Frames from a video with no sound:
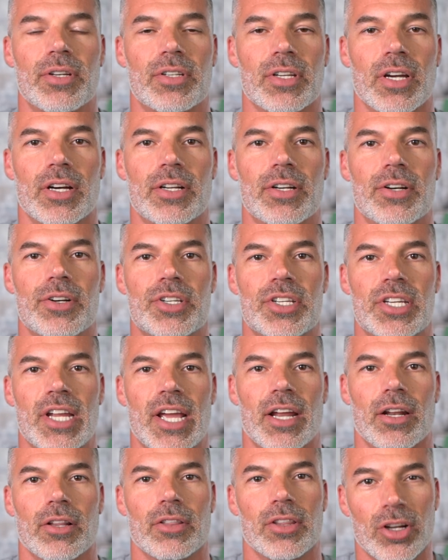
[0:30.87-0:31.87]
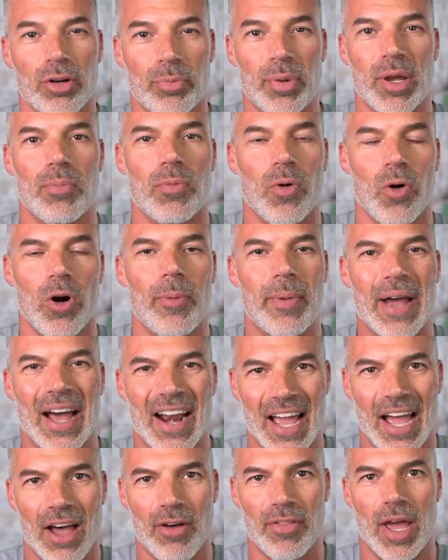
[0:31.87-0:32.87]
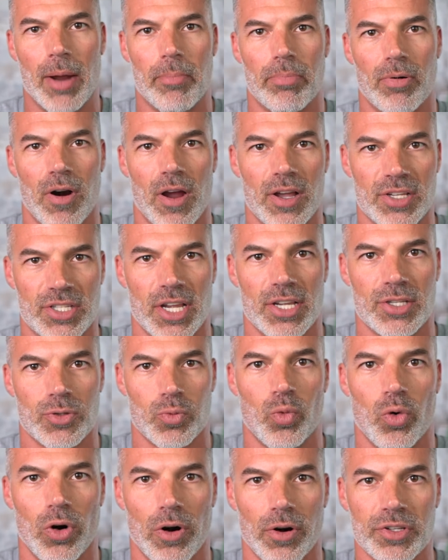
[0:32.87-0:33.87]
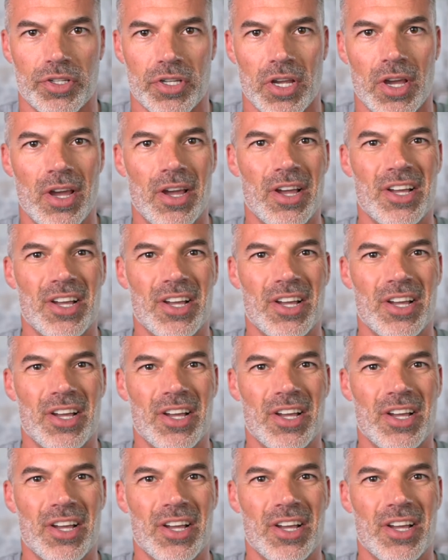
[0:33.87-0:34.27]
to understand a little bit more about how that process works.